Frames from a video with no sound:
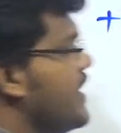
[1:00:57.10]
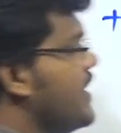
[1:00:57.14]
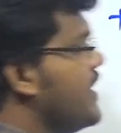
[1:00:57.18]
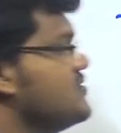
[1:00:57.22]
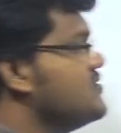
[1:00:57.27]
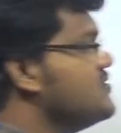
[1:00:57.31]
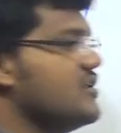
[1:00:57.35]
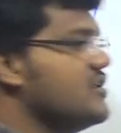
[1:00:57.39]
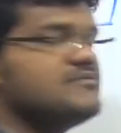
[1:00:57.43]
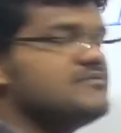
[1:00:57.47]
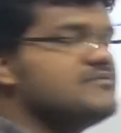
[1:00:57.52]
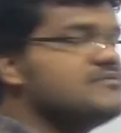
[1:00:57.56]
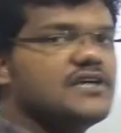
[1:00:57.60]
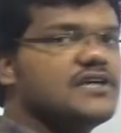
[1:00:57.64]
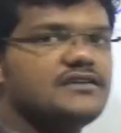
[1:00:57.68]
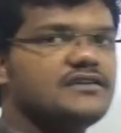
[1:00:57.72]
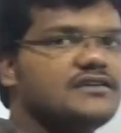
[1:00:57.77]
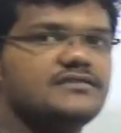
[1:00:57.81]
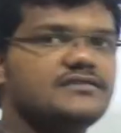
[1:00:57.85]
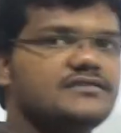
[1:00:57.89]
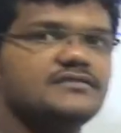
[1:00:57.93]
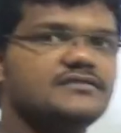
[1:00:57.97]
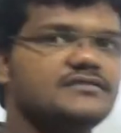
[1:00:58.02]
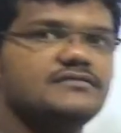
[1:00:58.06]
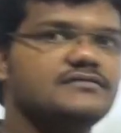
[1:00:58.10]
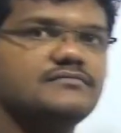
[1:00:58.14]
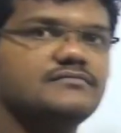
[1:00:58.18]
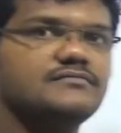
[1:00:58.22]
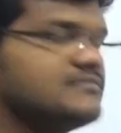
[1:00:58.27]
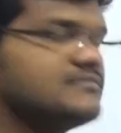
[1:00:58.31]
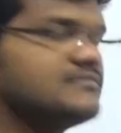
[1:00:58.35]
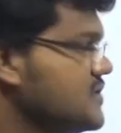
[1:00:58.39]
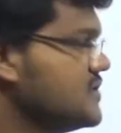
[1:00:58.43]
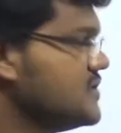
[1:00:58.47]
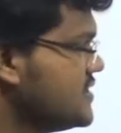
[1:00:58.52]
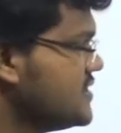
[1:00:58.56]
N plus.
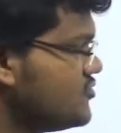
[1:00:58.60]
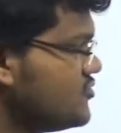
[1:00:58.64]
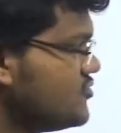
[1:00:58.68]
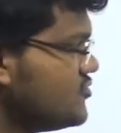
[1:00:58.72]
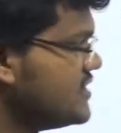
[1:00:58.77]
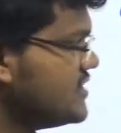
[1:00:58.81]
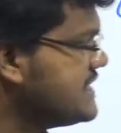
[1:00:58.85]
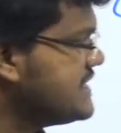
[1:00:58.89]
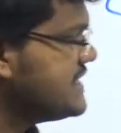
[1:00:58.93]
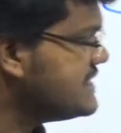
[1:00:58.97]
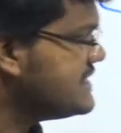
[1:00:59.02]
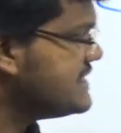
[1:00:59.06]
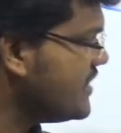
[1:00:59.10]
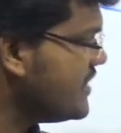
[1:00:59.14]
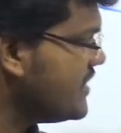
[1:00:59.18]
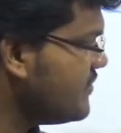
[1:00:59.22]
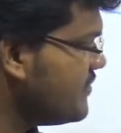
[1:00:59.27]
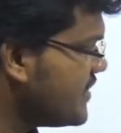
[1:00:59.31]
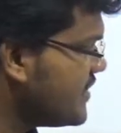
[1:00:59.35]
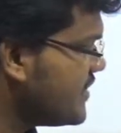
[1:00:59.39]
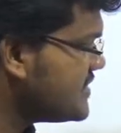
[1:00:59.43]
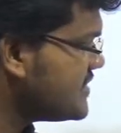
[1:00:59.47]
So this is the difference.